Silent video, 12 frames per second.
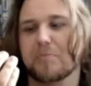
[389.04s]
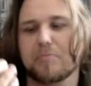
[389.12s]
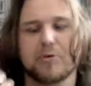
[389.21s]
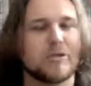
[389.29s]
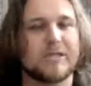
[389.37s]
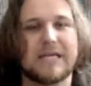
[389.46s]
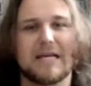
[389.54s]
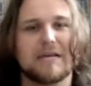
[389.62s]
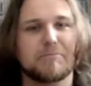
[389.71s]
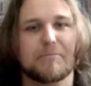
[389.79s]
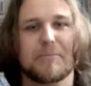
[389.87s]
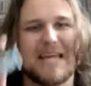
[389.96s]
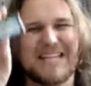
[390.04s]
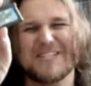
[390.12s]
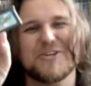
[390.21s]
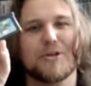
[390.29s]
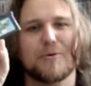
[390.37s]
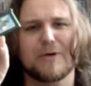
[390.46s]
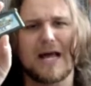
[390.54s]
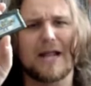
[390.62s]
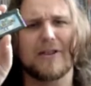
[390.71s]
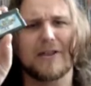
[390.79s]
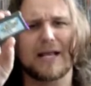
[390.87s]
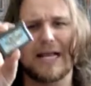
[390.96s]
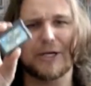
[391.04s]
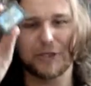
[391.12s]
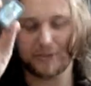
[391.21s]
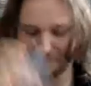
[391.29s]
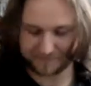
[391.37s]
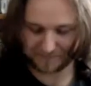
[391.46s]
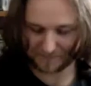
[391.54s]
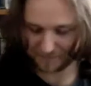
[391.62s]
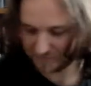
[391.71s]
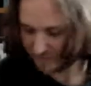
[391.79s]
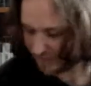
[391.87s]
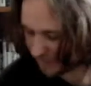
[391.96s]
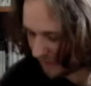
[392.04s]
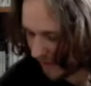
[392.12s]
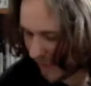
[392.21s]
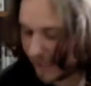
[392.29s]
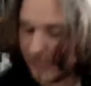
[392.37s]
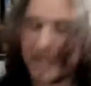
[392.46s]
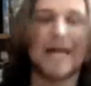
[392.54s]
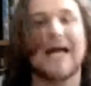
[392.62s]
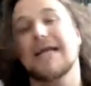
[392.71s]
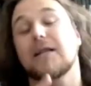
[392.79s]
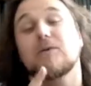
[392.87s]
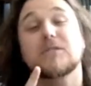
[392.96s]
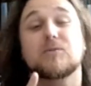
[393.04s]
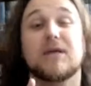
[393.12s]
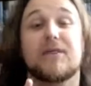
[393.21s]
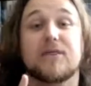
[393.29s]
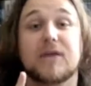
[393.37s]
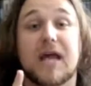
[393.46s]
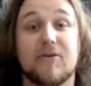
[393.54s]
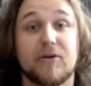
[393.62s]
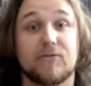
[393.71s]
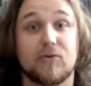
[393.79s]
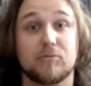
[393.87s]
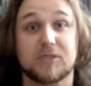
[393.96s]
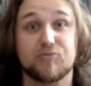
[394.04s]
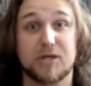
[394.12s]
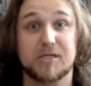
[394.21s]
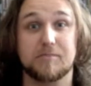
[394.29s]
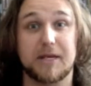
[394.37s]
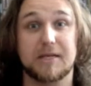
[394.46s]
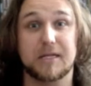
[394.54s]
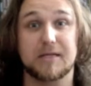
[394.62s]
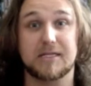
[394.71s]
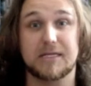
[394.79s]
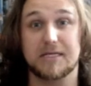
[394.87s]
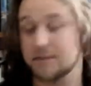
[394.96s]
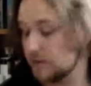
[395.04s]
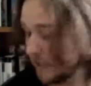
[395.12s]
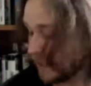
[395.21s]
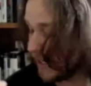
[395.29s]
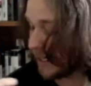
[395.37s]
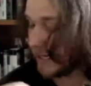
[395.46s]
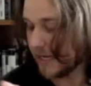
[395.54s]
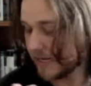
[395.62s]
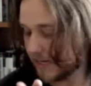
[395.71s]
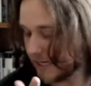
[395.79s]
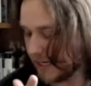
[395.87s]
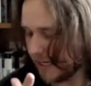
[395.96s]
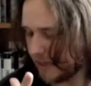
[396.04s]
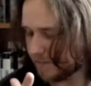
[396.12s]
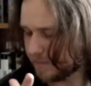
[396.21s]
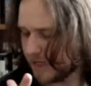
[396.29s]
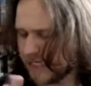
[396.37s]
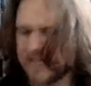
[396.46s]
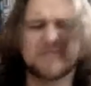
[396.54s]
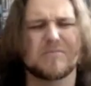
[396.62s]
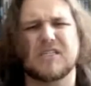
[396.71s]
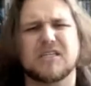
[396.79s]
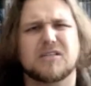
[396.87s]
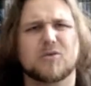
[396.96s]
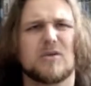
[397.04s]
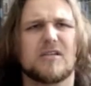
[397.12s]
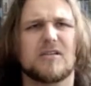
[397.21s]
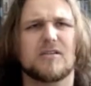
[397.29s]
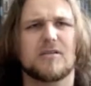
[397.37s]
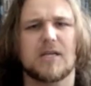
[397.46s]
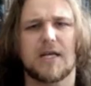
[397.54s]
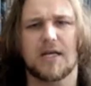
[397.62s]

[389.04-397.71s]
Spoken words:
But yeah, it's another one to add to the collection. And I was with Gareth from Sprites and Bikes that day as well. I gave him £6,